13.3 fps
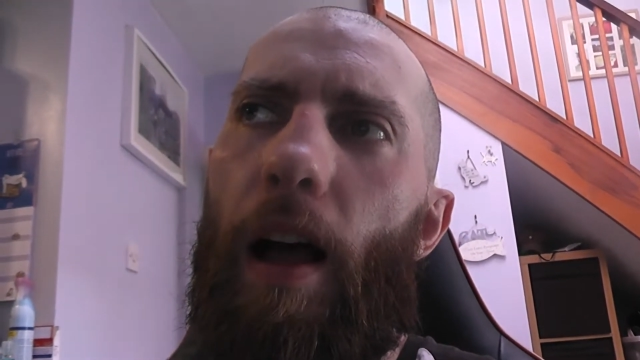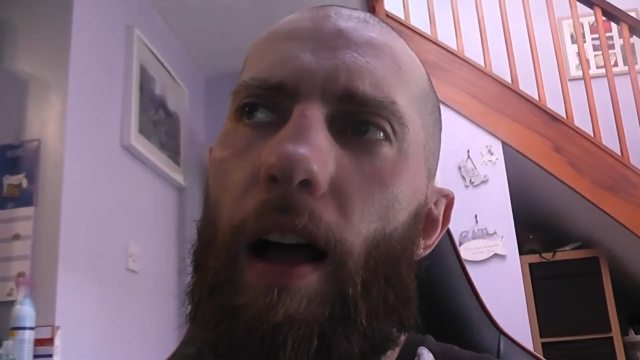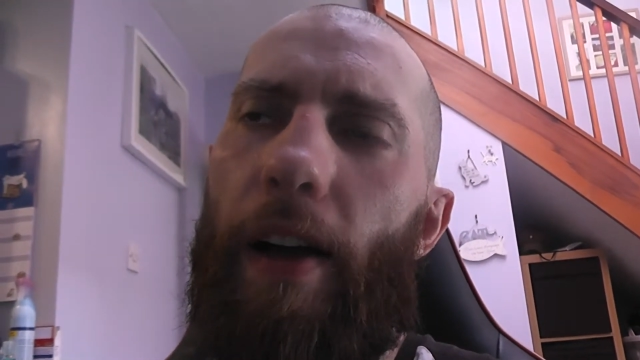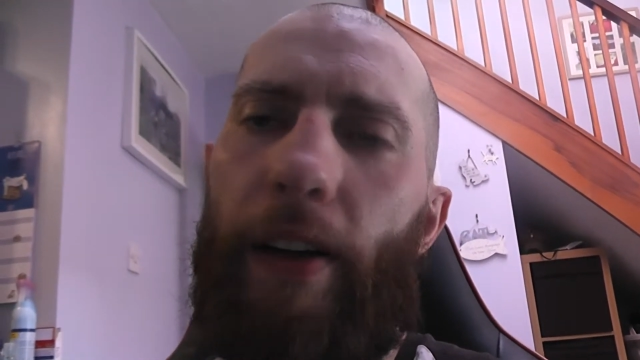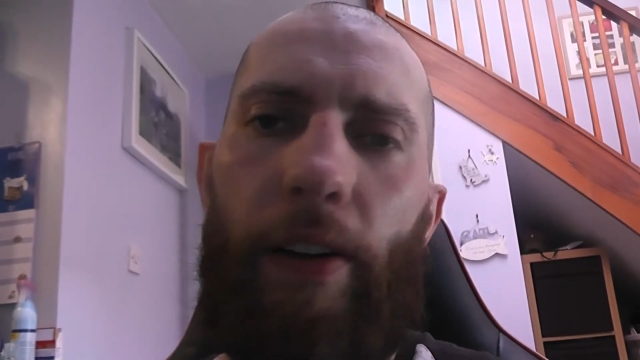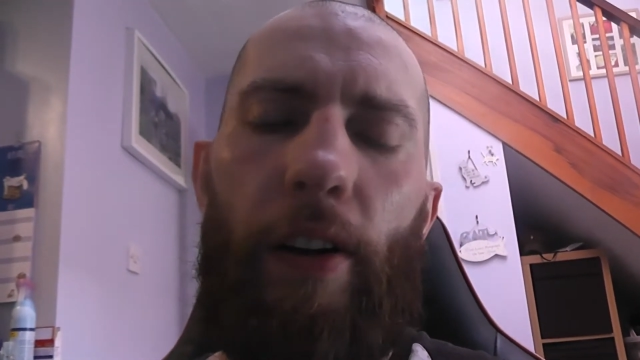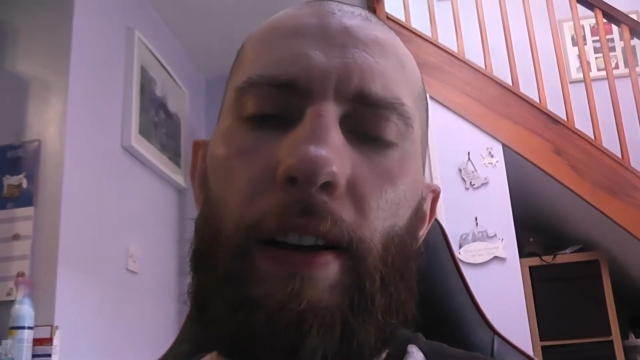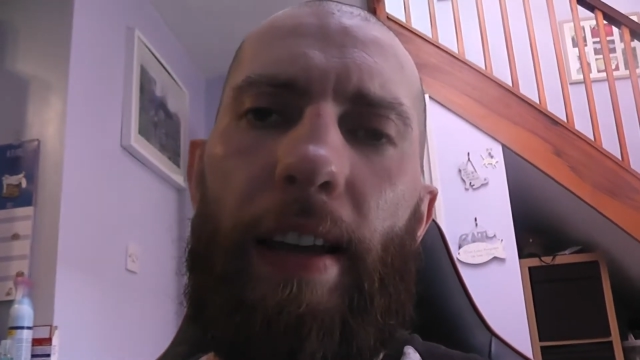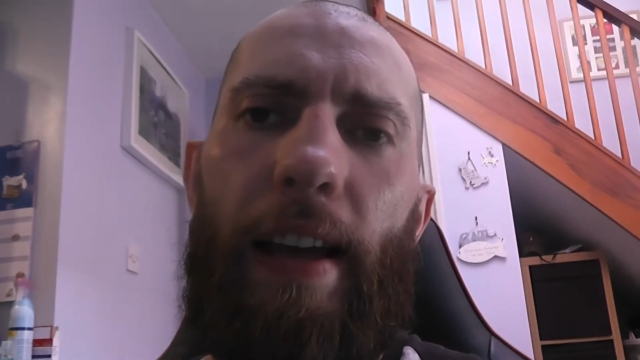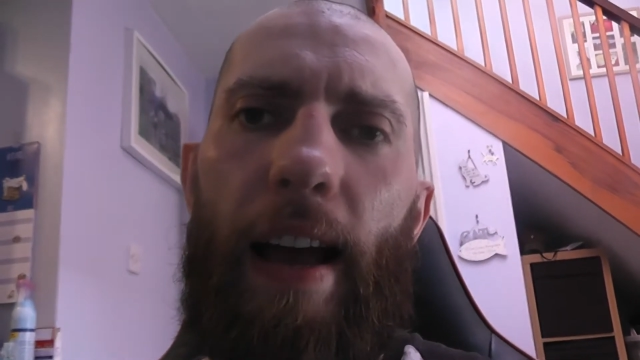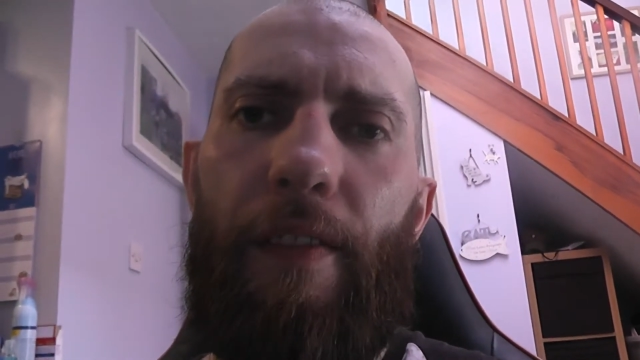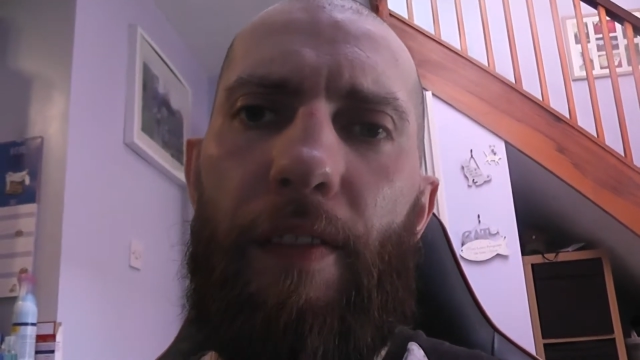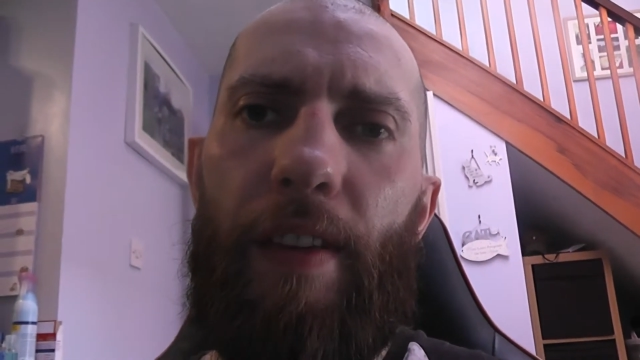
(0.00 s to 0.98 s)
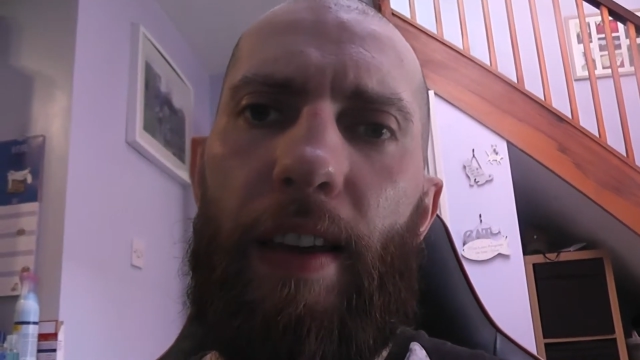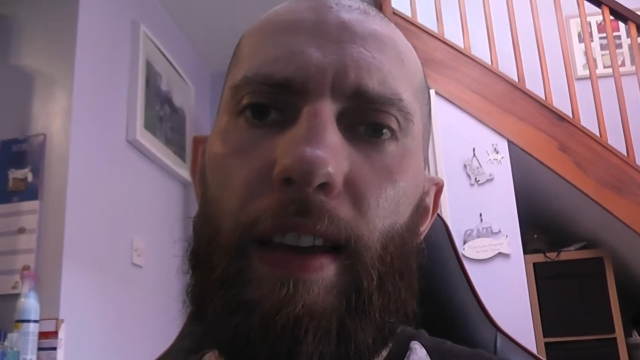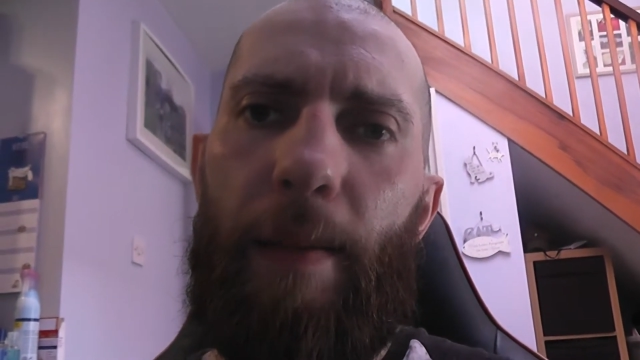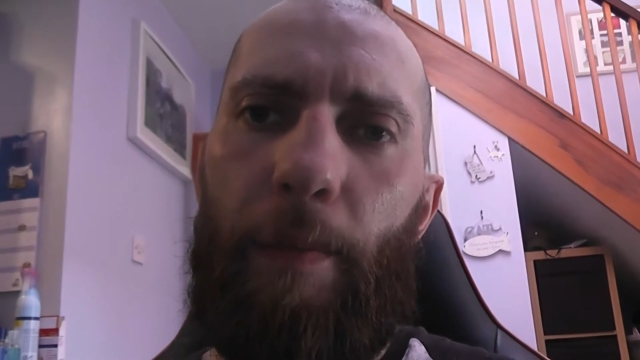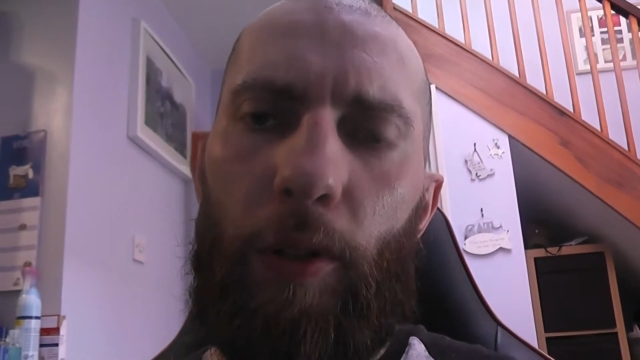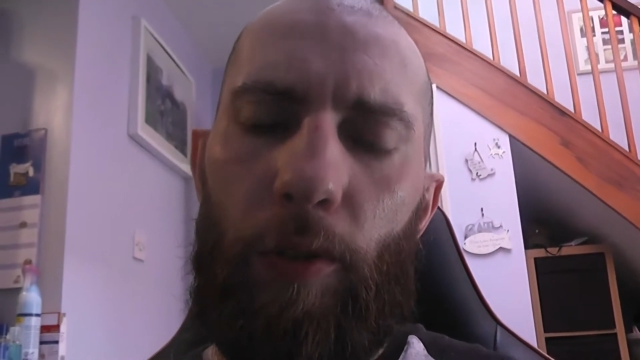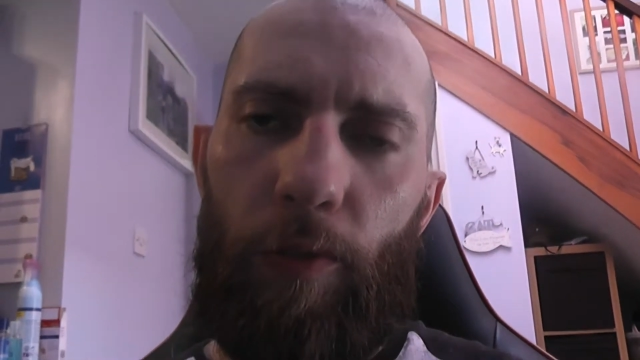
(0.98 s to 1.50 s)
I can only have it
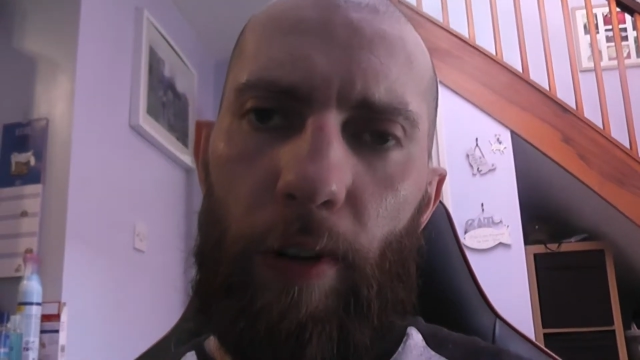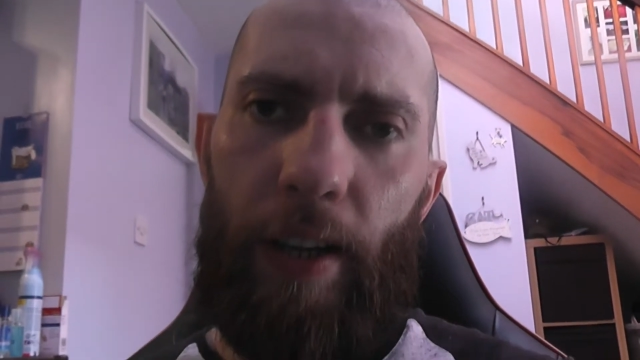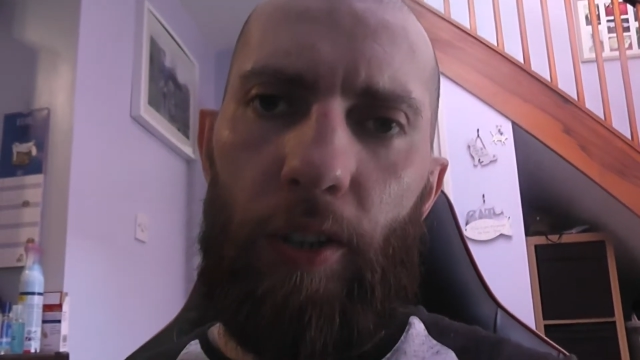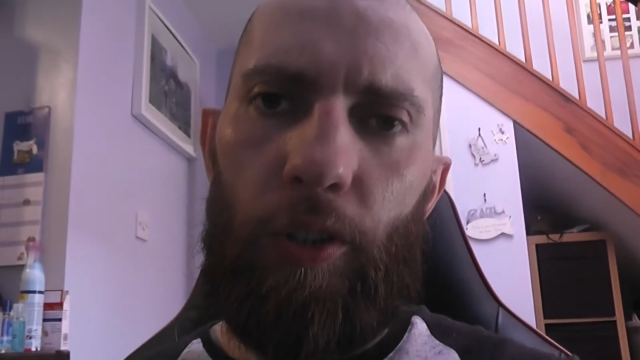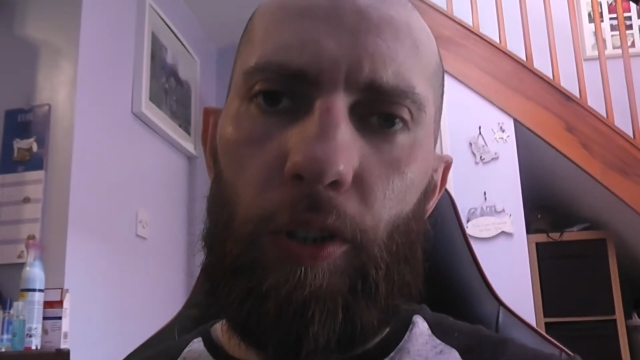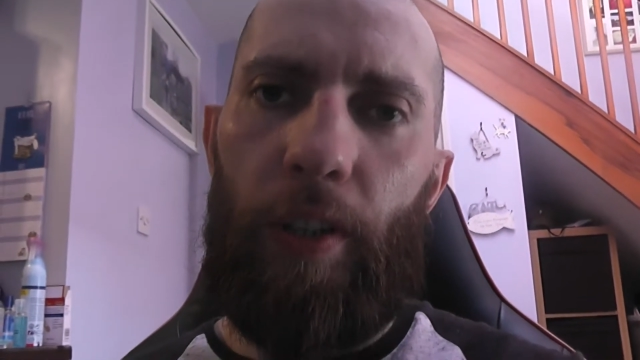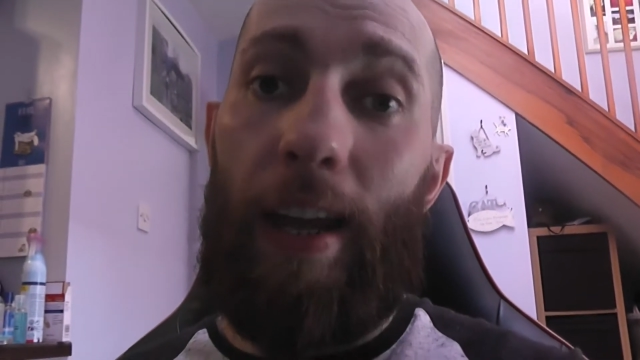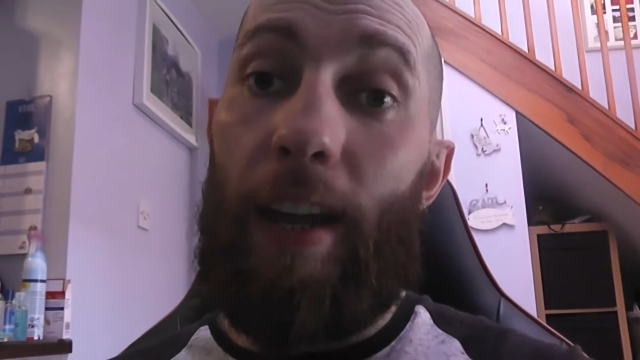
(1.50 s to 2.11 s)
in moderation,